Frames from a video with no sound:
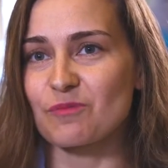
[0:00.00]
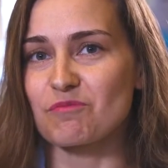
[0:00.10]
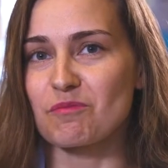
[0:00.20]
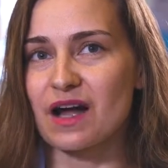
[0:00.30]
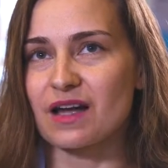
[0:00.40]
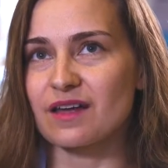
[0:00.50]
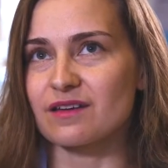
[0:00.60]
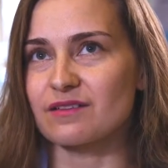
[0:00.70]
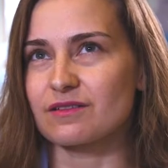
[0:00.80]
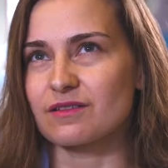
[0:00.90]

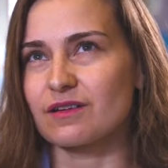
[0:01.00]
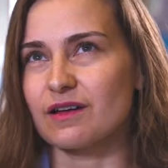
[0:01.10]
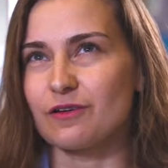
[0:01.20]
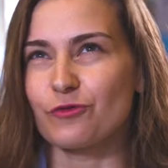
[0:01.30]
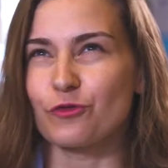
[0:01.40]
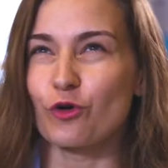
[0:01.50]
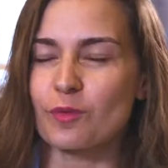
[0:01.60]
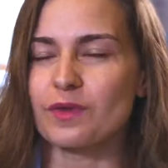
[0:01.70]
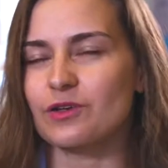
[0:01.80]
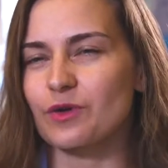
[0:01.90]
my
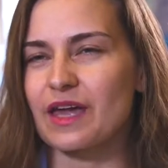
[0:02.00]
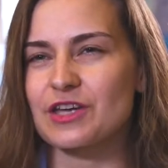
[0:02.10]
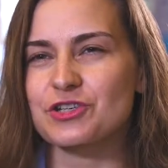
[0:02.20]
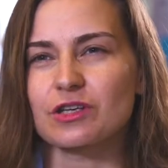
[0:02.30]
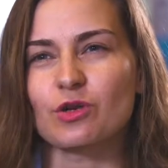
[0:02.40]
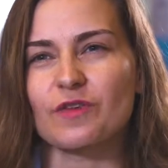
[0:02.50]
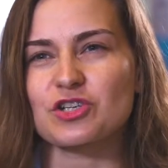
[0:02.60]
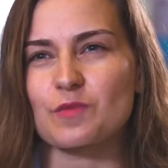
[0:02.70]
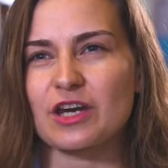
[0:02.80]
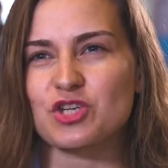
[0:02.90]
formal education in
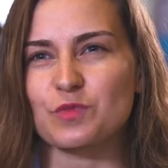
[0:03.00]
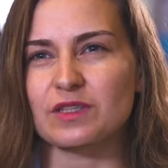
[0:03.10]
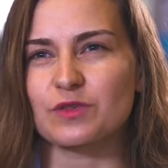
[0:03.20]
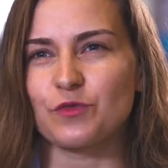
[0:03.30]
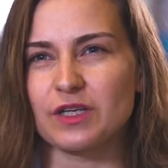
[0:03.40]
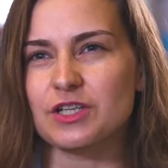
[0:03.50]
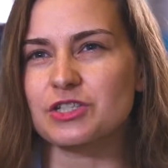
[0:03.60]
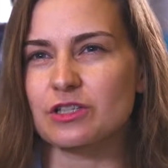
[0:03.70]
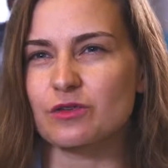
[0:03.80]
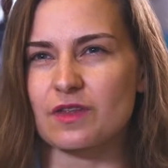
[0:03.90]
innovation management
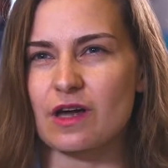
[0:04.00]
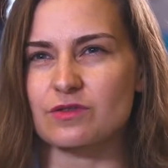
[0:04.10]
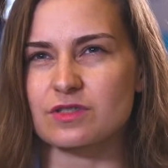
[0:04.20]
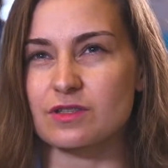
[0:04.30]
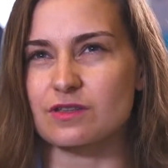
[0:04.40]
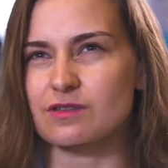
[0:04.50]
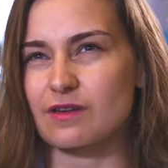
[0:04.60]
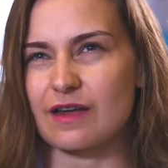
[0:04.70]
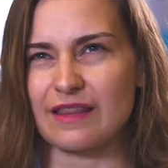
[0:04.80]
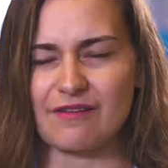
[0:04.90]
finished in
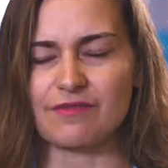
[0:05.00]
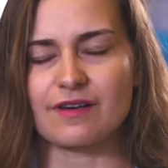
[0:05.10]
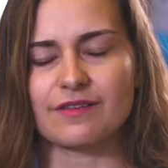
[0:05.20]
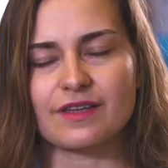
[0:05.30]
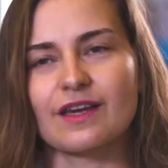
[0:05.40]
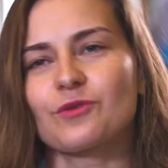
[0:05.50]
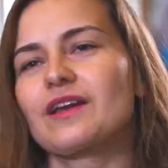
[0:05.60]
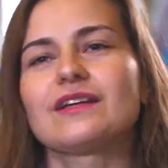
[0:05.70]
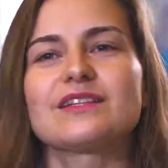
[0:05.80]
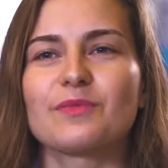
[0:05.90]
2011, I think,
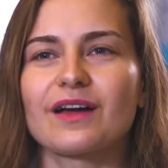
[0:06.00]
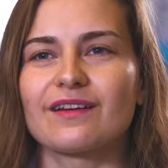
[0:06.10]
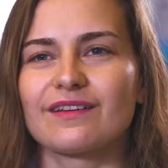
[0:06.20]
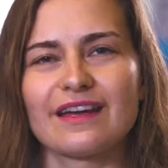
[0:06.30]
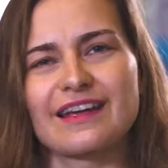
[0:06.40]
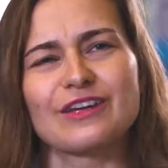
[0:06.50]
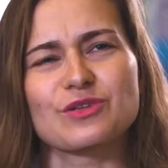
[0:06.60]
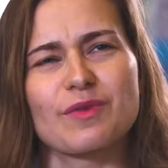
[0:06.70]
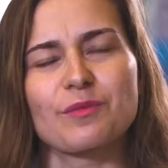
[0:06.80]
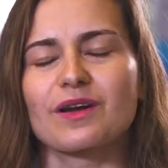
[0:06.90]
when I did my, I
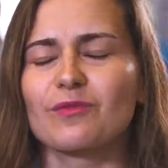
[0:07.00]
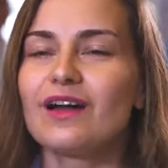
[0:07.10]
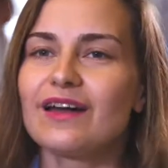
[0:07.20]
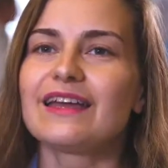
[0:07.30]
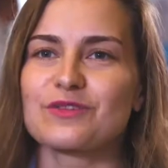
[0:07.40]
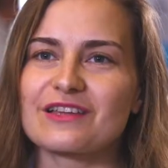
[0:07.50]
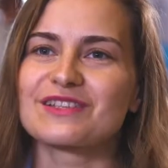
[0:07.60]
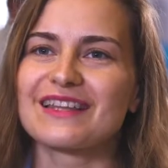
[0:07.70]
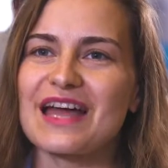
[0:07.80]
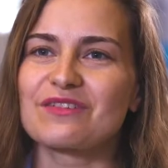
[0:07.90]
can't remember anymore. Yeah,
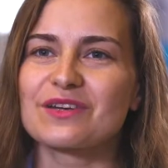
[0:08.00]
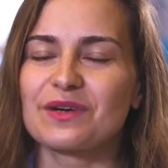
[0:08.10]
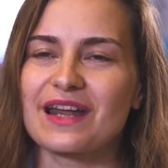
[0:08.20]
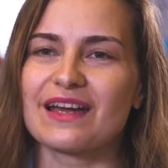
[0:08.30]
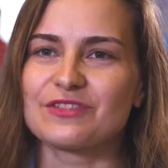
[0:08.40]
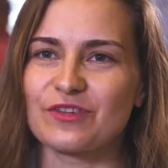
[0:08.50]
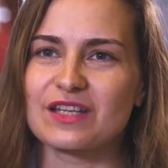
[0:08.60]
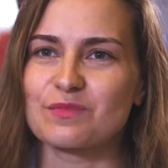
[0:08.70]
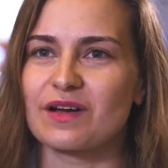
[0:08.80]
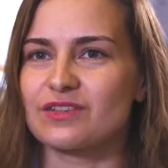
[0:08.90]
2011 when I
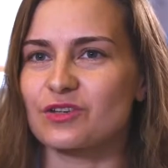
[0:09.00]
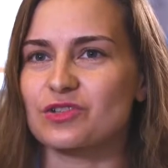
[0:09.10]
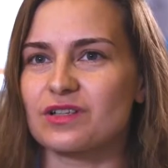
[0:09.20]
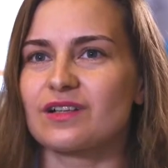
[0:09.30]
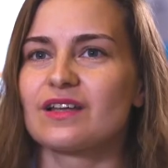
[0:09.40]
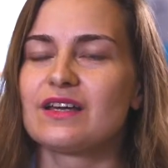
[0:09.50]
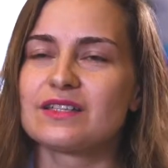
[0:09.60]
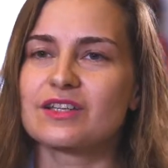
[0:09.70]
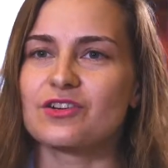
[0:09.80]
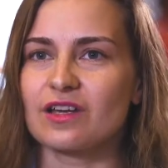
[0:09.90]
defended my doctoral
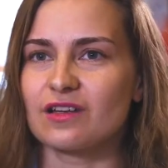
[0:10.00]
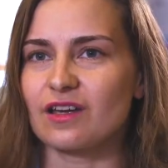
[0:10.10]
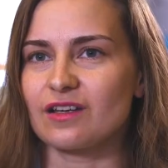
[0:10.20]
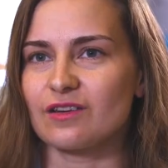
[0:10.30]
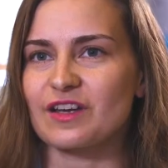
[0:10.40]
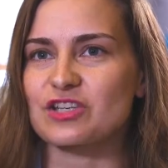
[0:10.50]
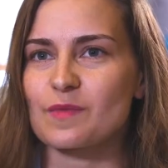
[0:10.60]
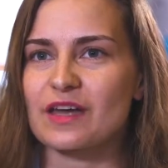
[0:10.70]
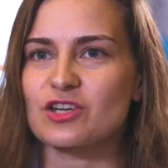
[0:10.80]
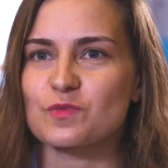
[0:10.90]
degree in
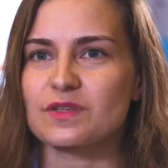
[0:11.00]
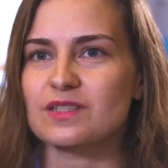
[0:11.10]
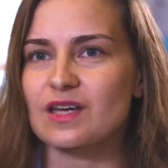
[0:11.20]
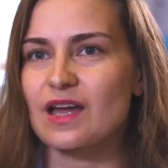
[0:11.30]
innovation management.